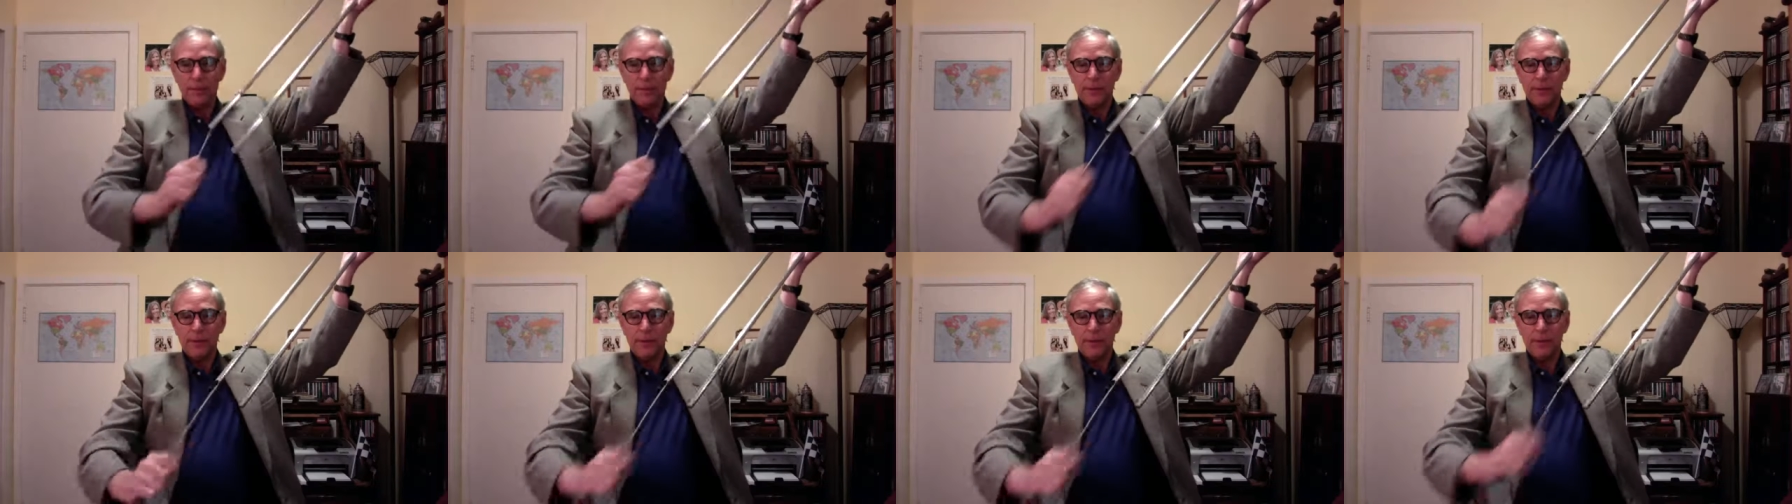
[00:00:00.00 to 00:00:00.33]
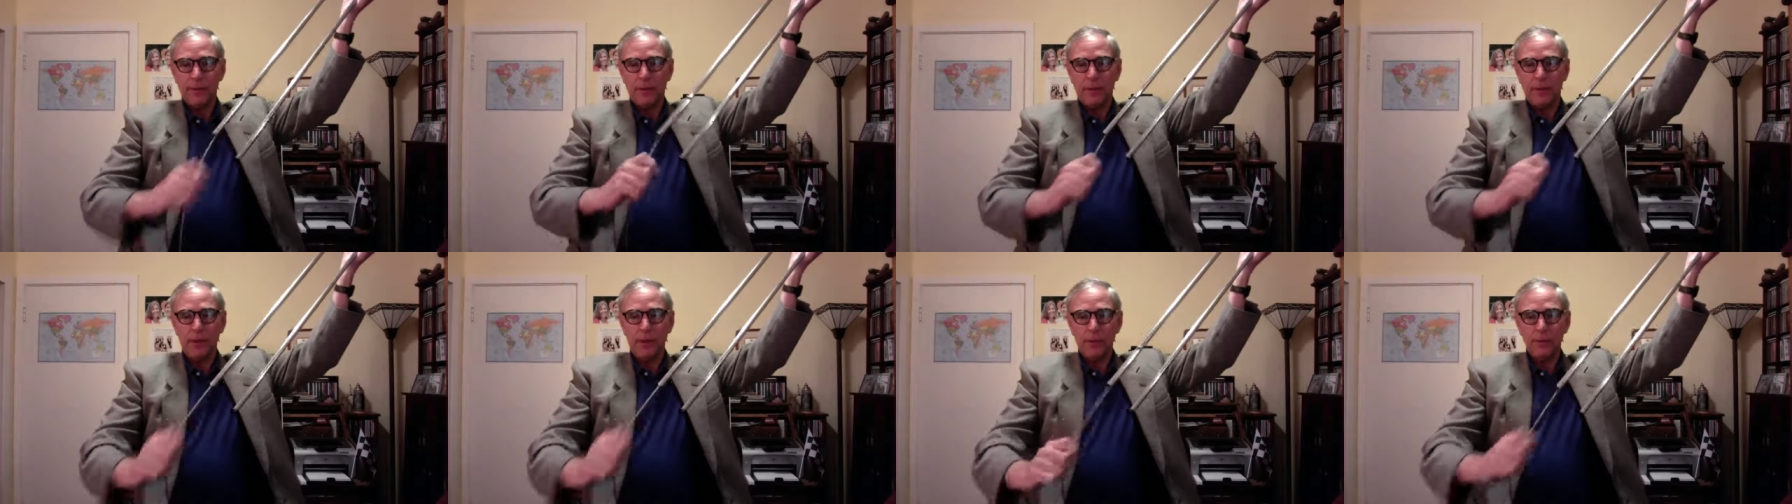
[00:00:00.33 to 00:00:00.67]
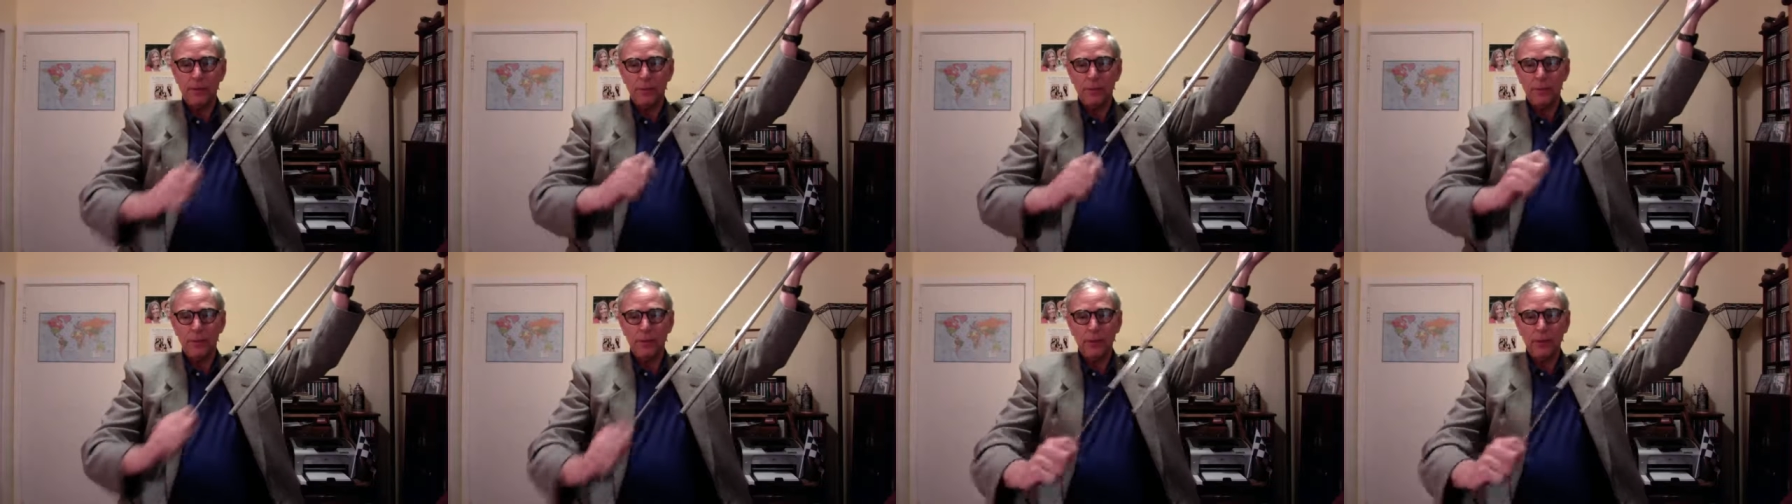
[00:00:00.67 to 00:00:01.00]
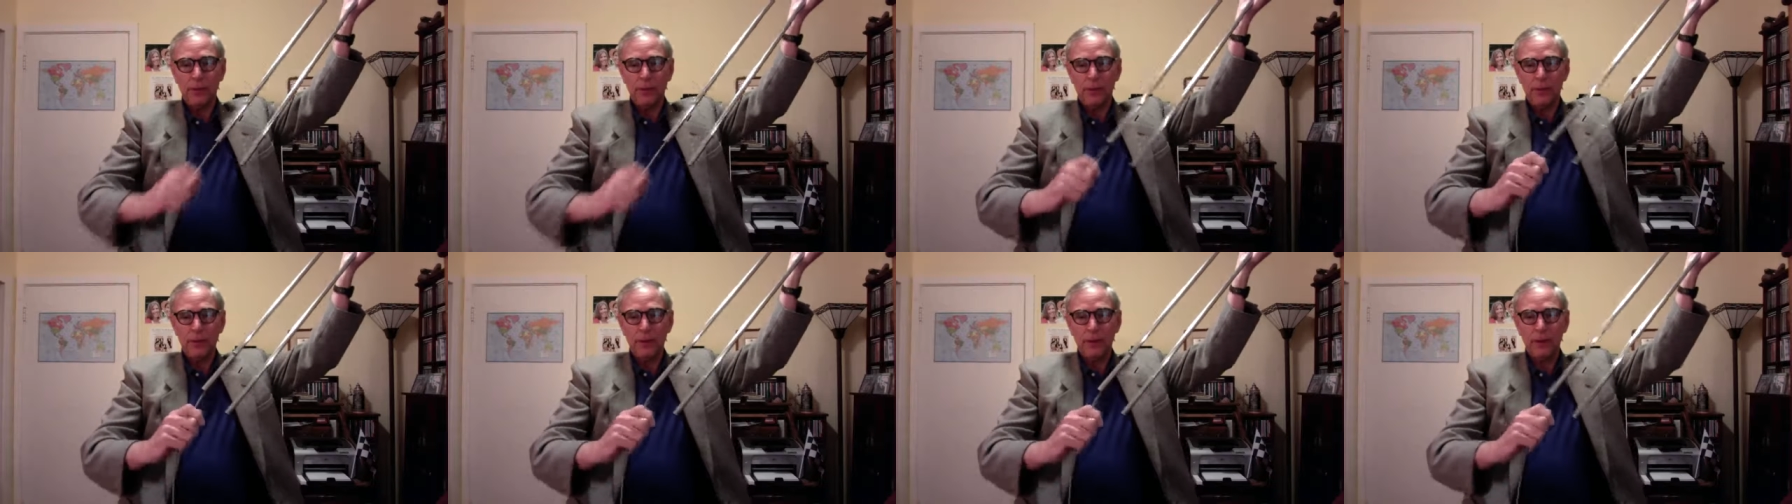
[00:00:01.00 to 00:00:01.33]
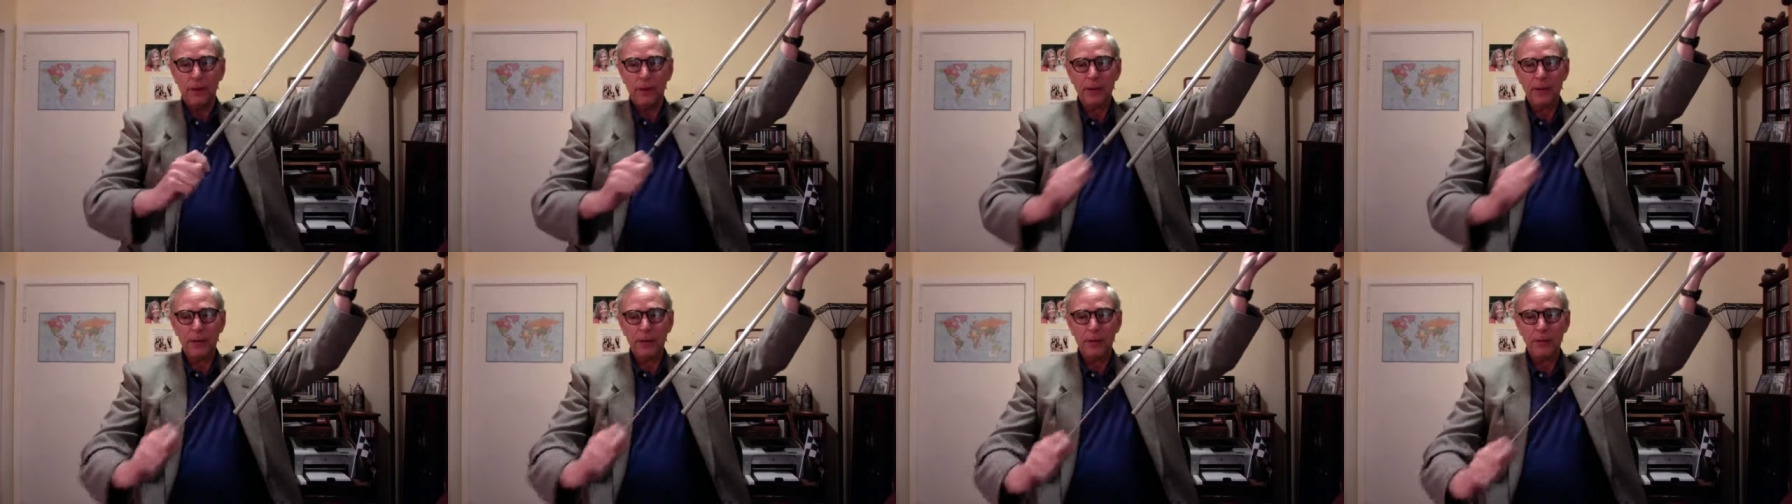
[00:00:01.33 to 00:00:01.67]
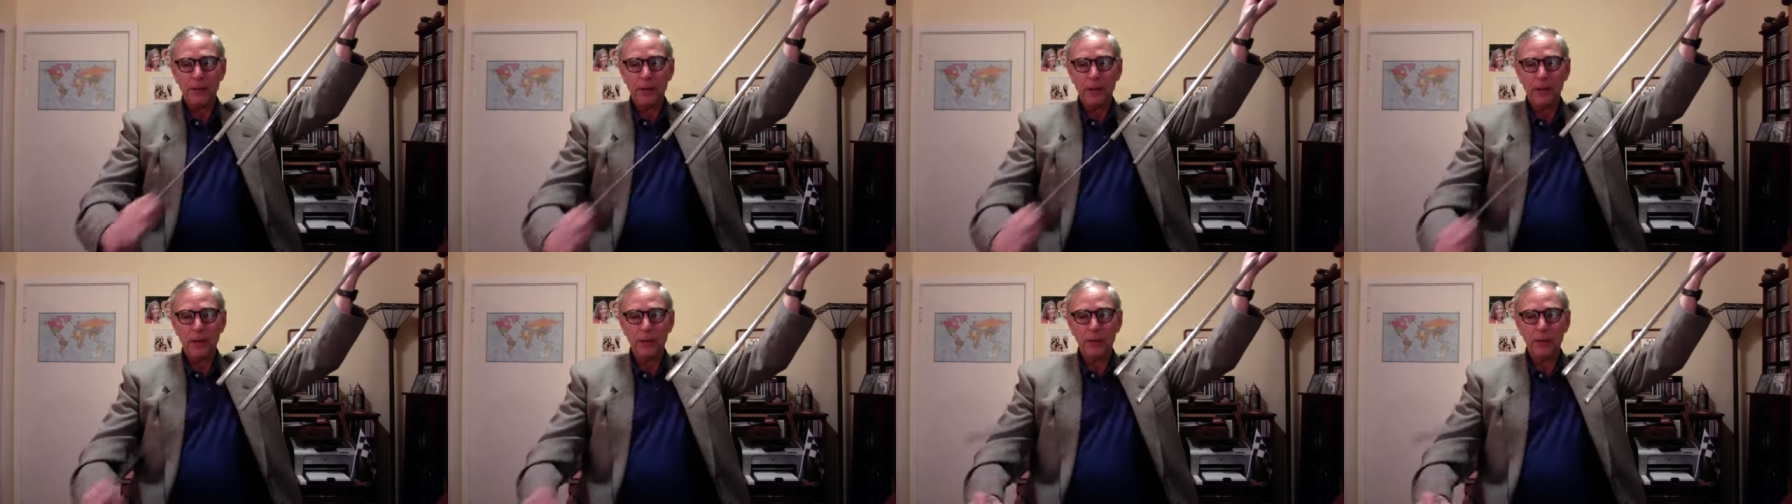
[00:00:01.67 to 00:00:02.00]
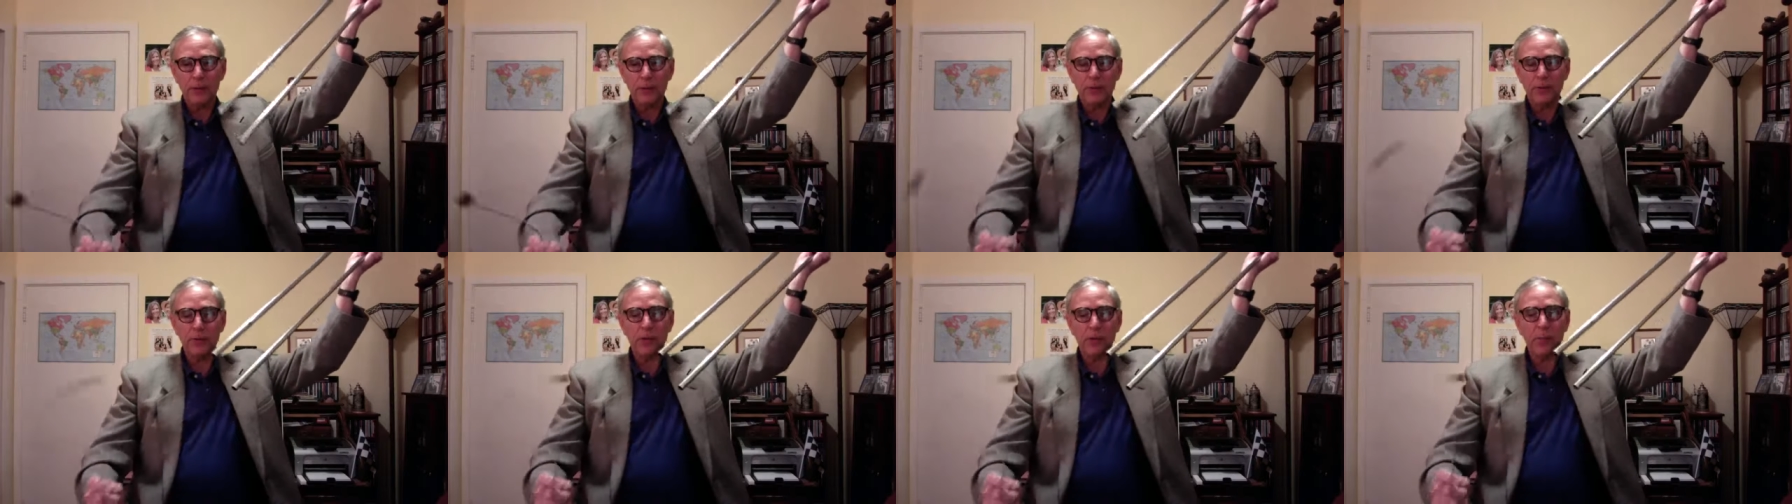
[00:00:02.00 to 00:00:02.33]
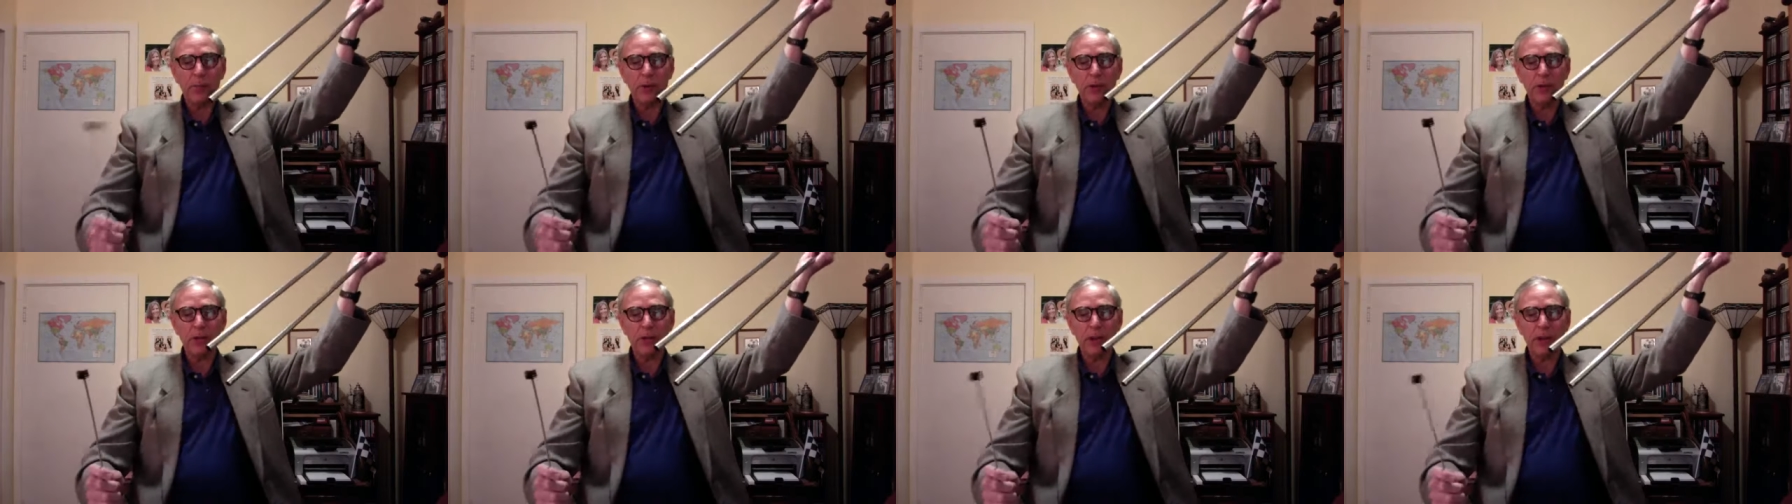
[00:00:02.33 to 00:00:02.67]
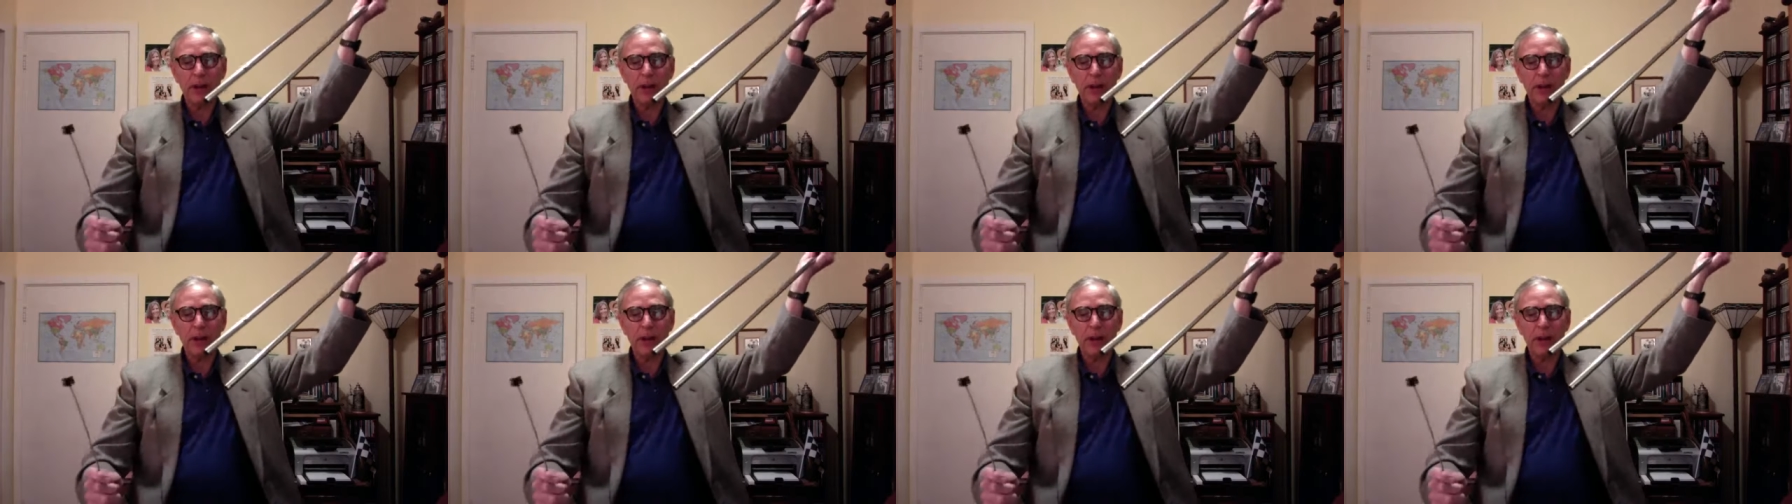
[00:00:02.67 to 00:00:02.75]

you follow it with the other end of the brush. So you're brushing